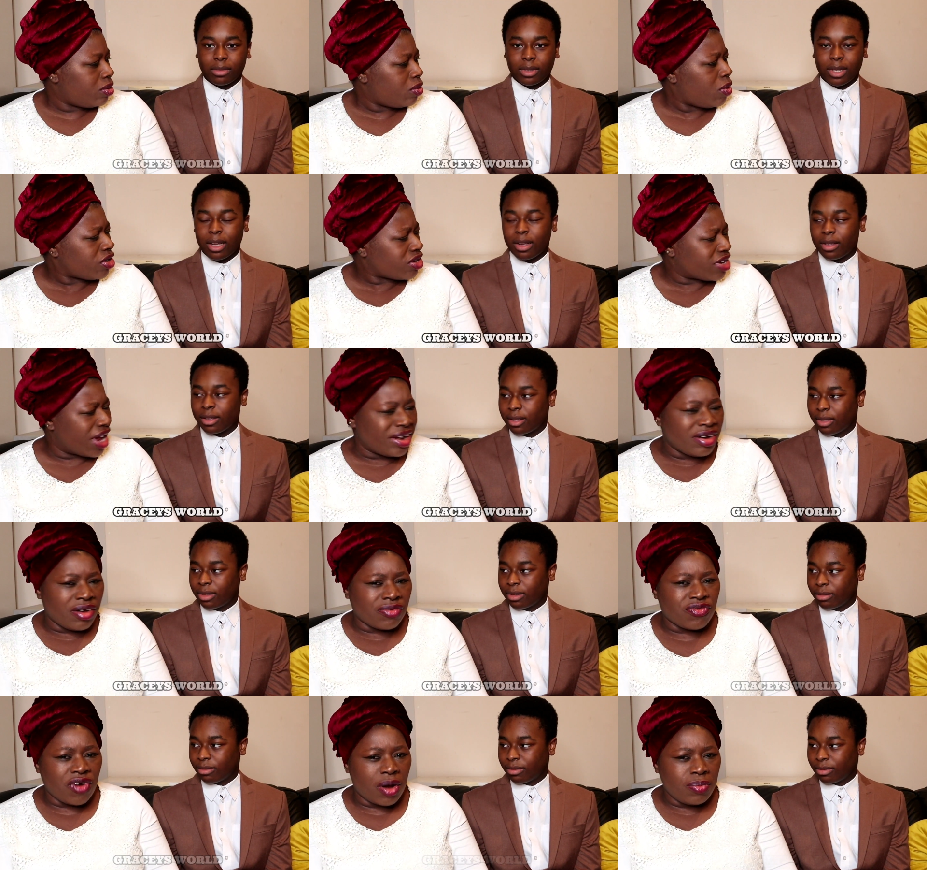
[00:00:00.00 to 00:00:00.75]
Speaker 1: What
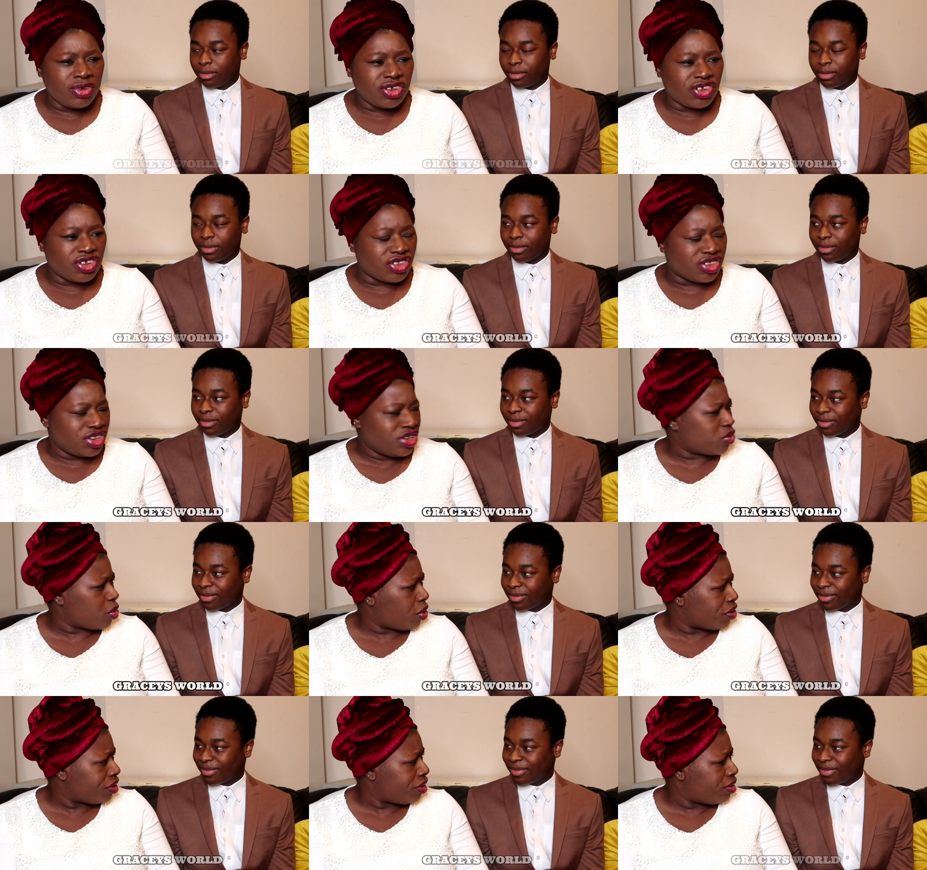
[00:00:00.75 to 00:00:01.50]
kind of rubbish is
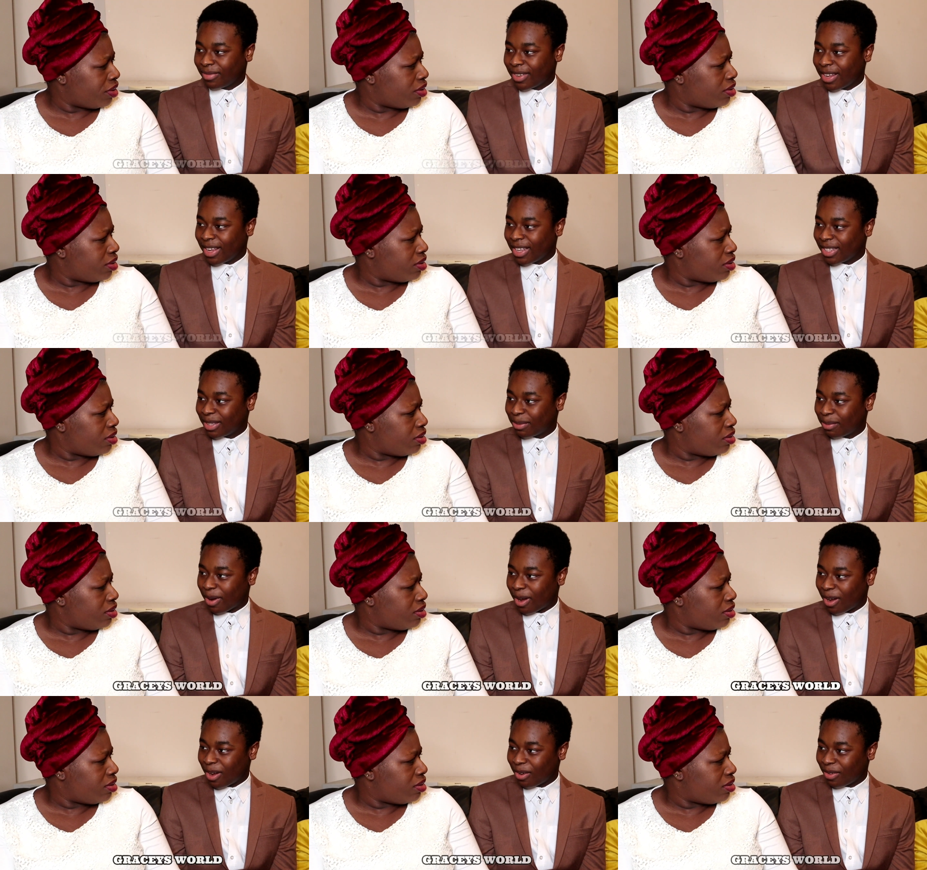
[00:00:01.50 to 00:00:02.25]
this one?
Speaker 2: It's
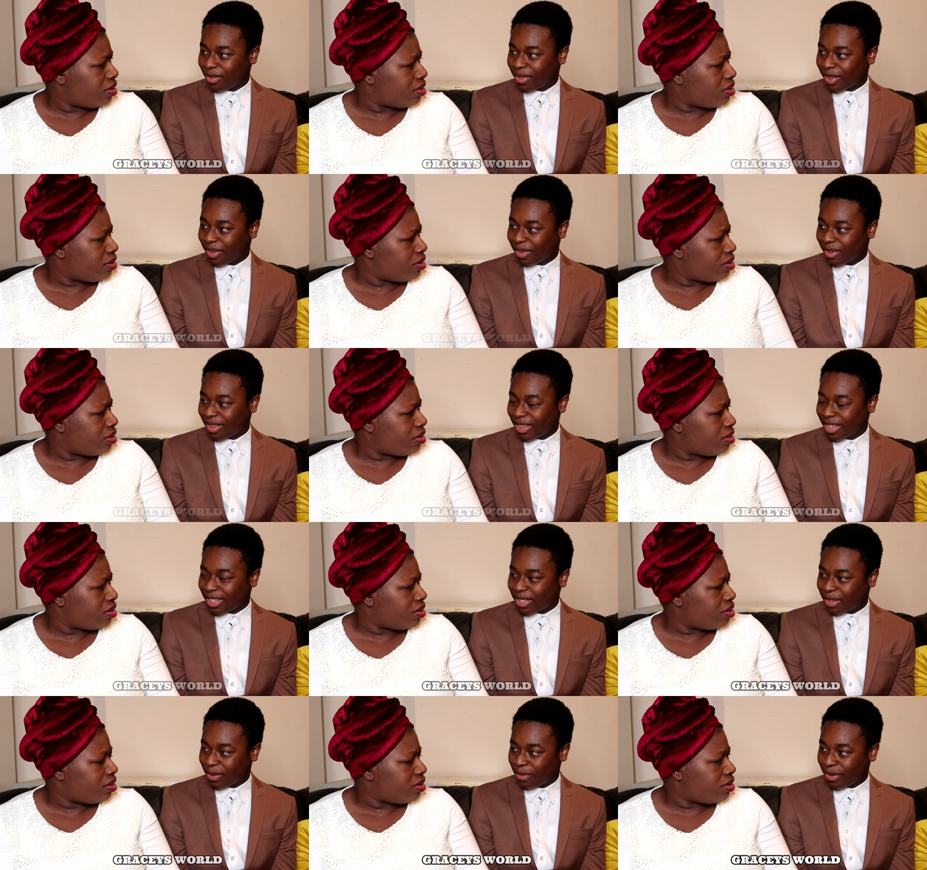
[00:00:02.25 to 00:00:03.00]
part of the
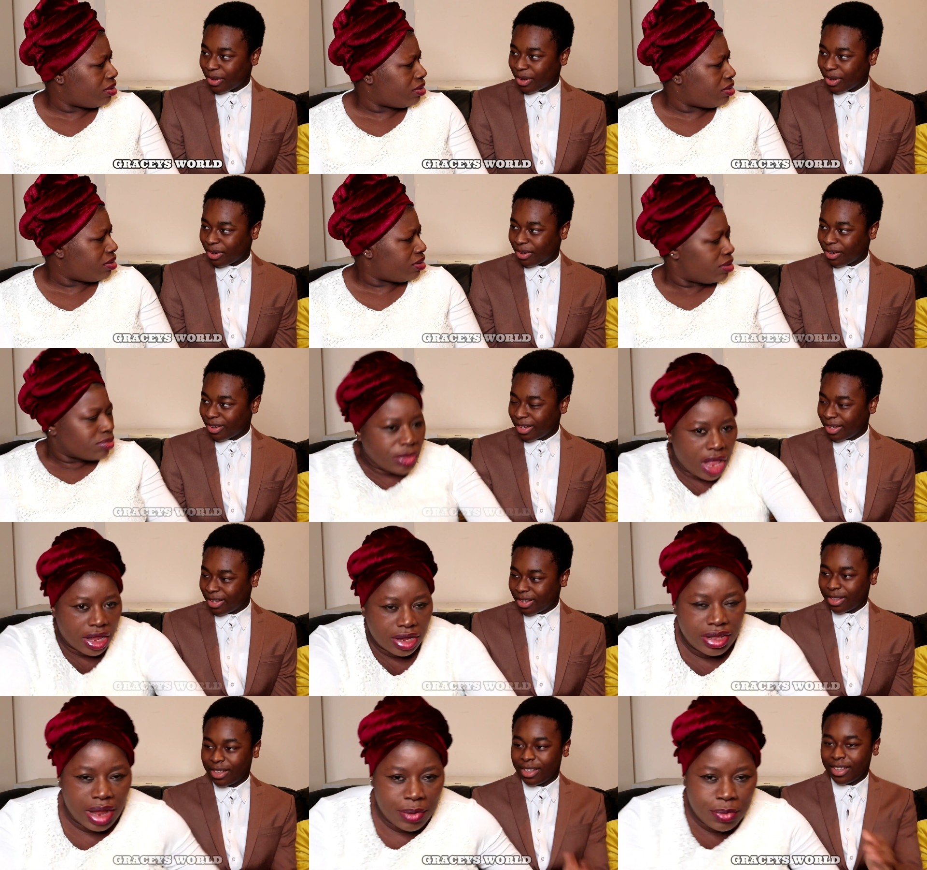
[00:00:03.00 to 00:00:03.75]
interview.
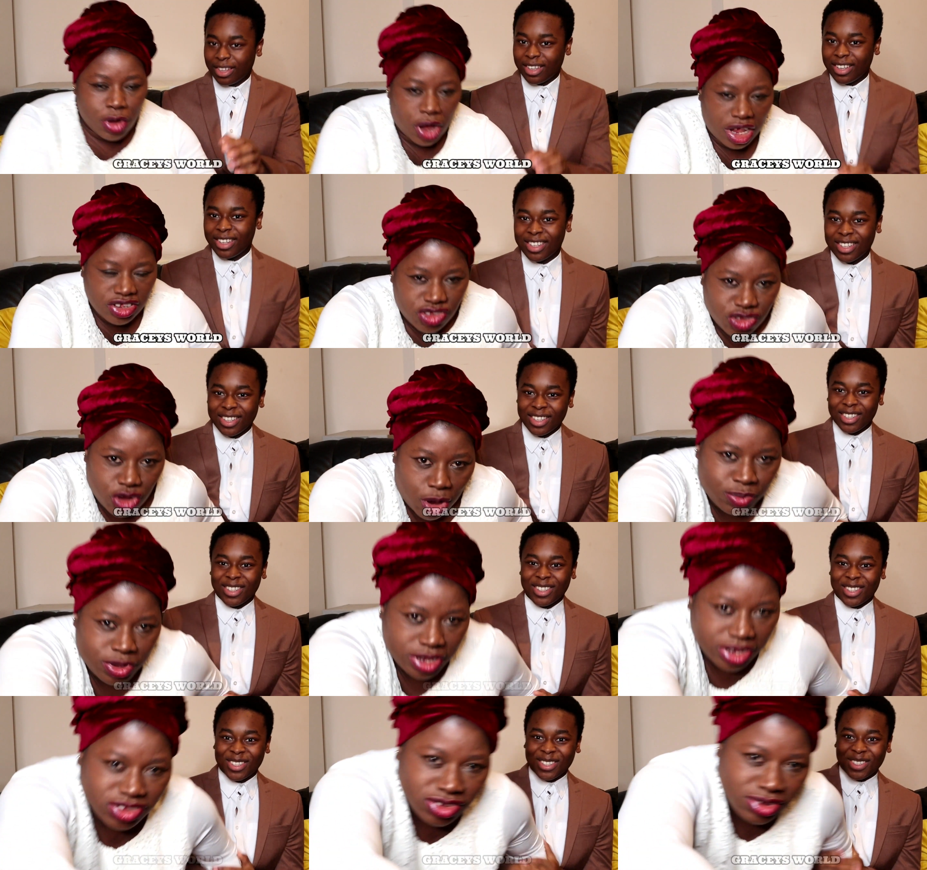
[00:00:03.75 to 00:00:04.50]
Let me go.
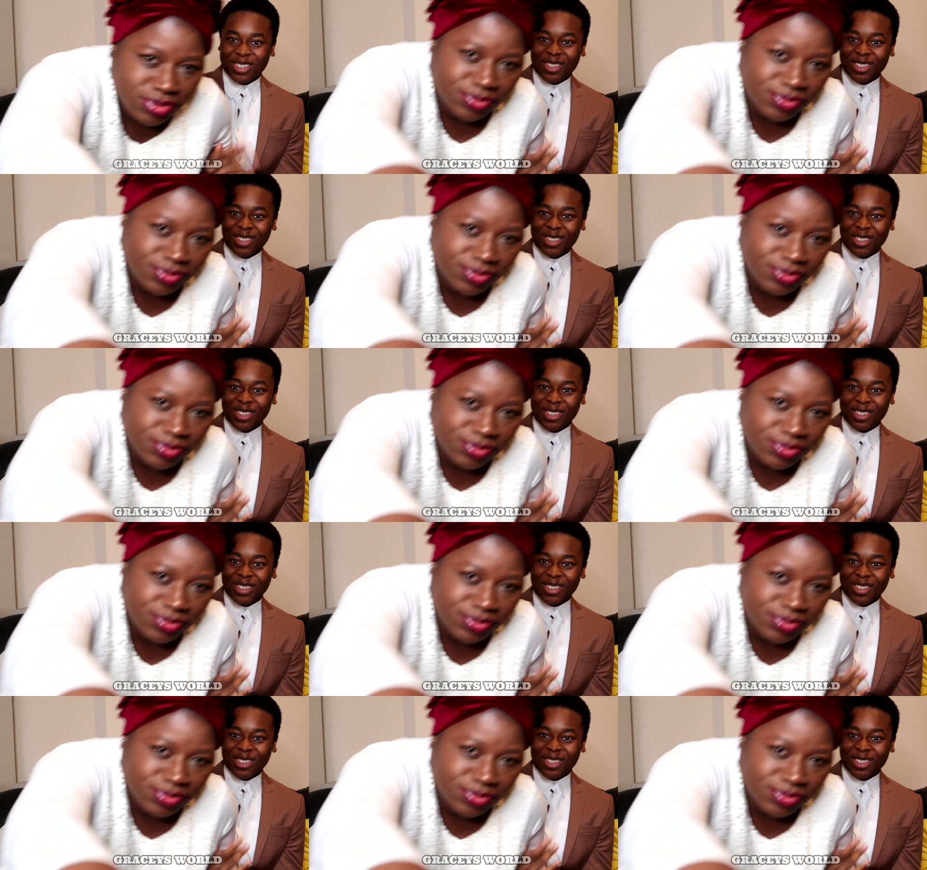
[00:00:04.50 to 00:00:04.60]
Stop this.